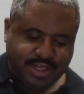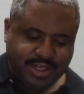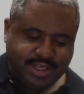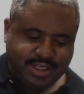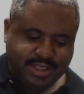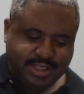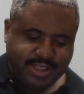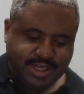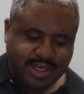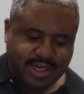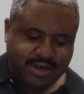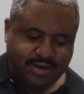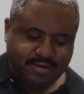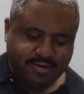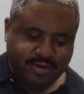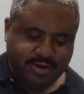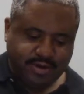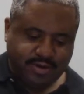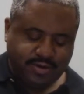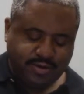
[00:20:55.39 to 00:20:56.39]
east gate
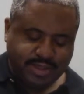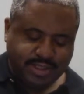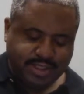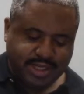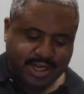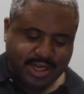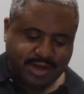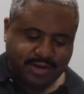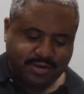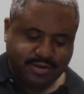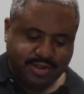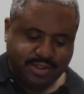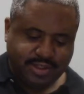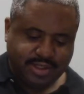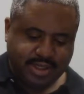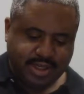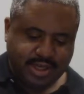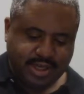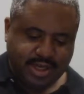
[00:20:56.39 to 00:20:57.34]
of the Lord's house,